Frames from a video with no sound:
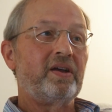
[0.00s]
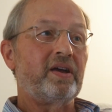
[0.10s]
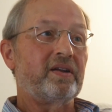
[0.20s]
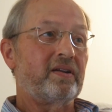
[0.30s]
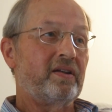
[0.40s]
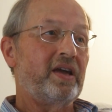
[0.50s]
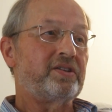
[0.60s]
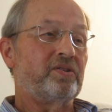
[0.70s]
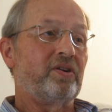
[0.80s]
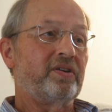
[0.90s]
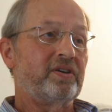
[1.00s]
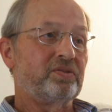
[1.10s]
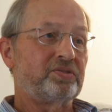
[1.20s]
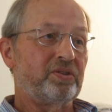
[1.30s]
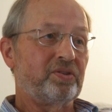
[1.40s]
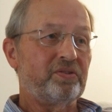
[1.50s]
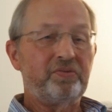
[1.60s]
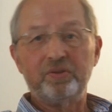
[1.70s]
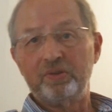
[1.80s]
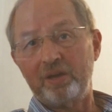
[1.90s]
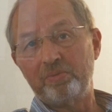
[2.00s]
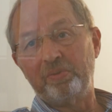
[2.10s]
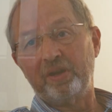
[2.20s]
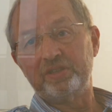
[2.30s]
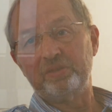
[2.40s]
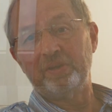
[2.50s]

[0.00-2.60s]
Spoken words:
And later on, I also got a few Labour Party